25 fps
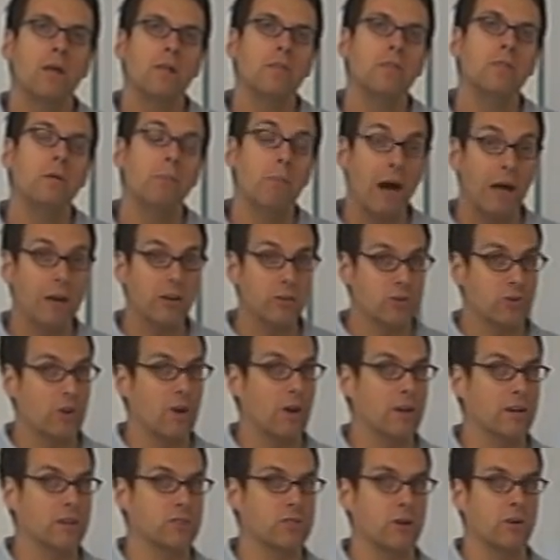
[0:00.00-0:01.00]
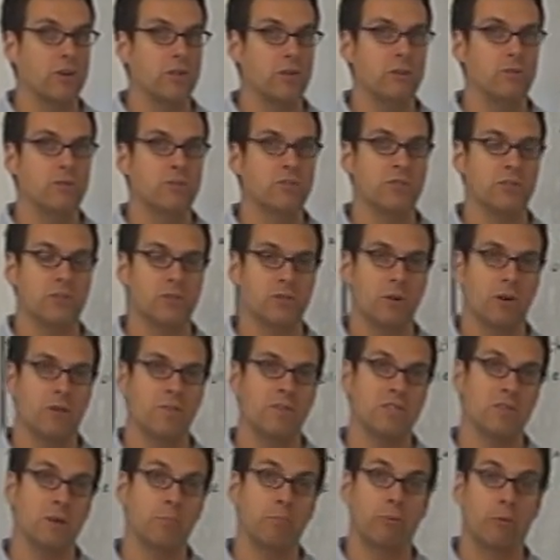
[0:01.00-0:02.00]
the model drawings are used to serve
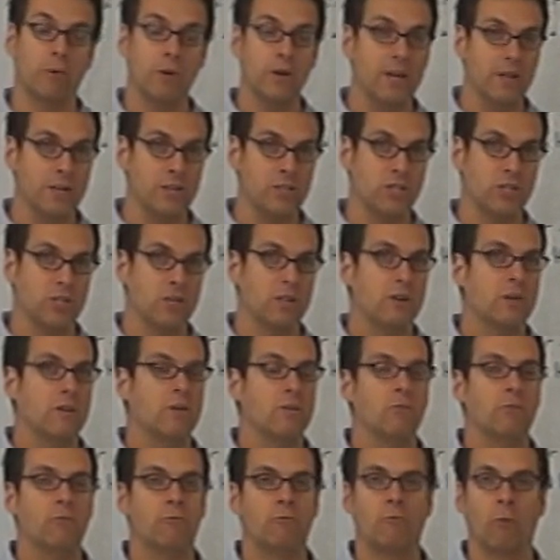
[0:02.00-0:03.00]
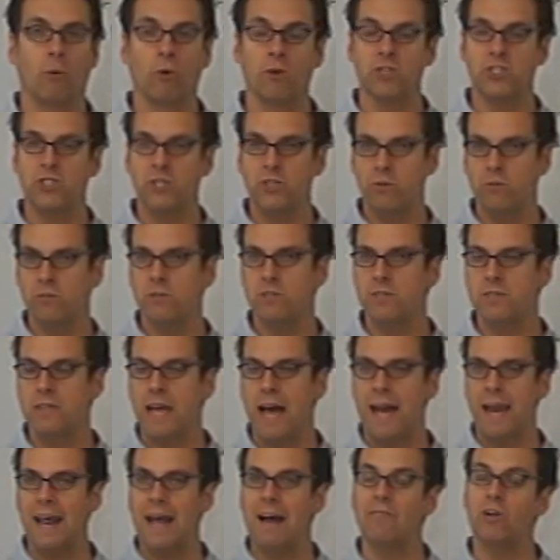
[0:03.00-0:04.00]
as a bridge for students
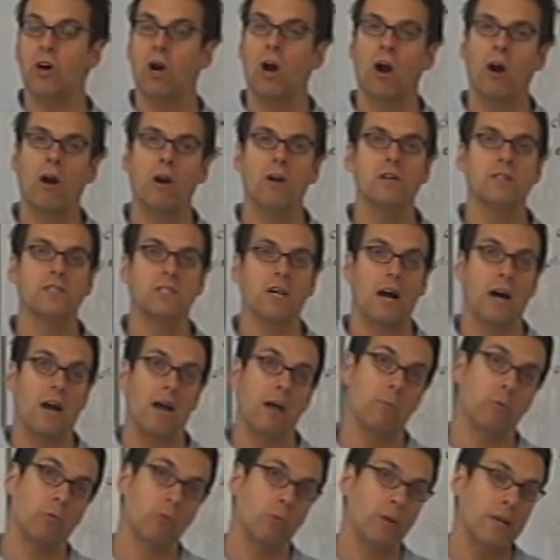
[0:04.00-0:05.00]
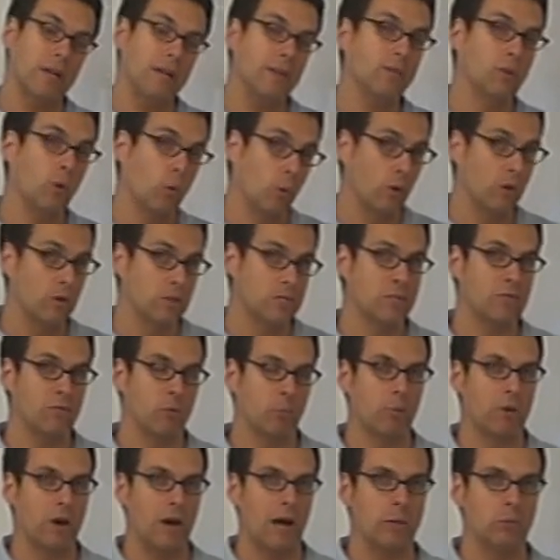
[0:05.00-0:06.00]
that have a hard time reading the words of
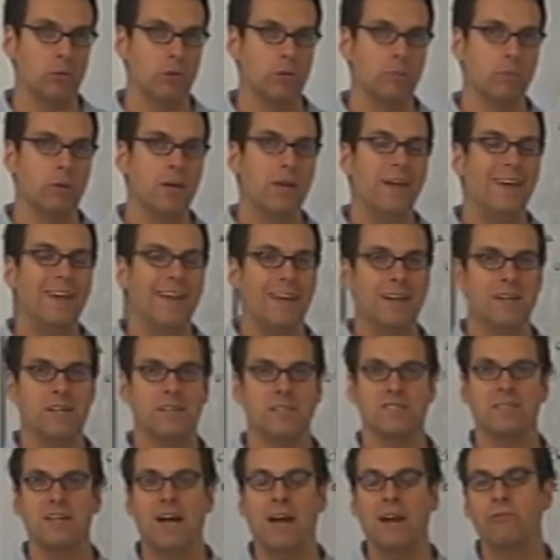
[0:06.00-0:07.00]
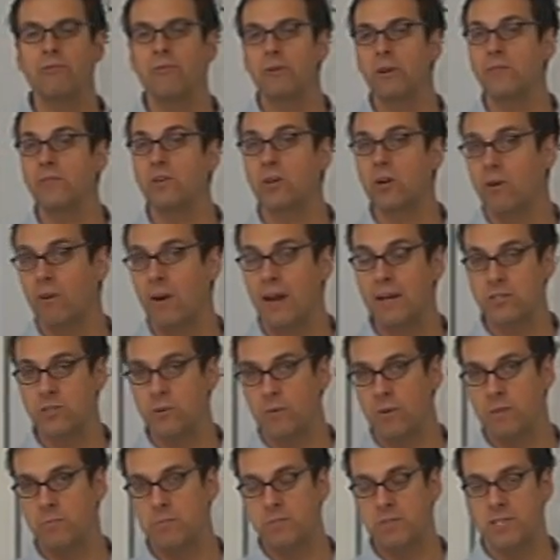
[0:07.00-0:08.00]
a problem and deciphering the correct
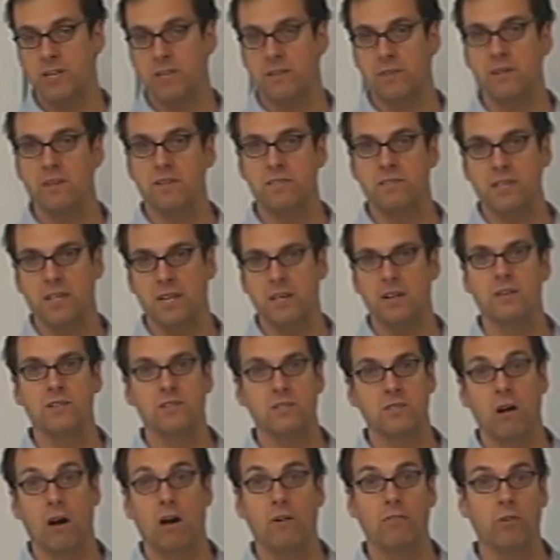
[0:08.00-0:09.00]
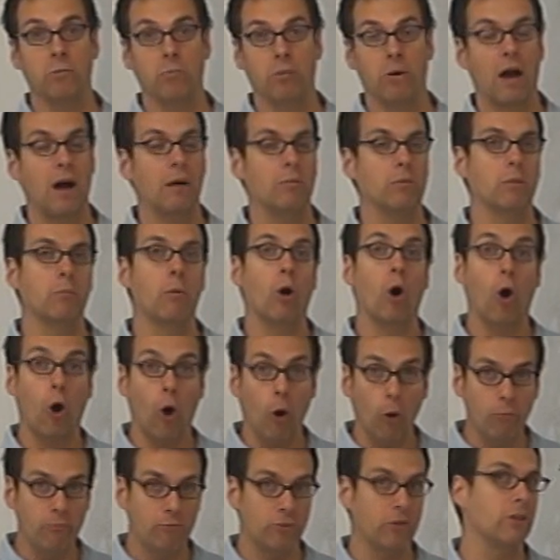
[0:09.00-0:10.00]
arithmetic that is needed to solve the problem.
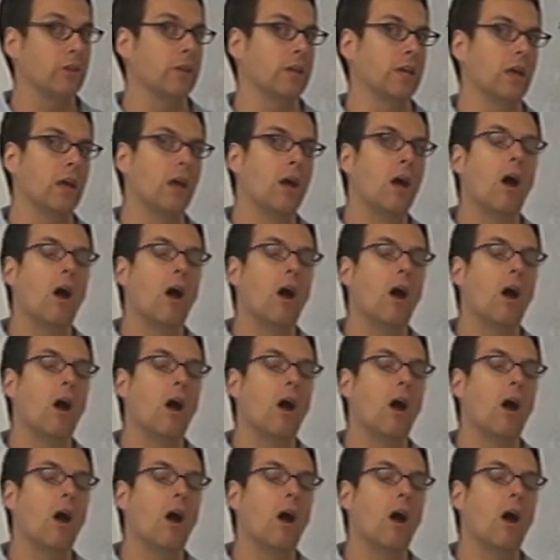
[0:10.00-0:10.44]
Hopefully,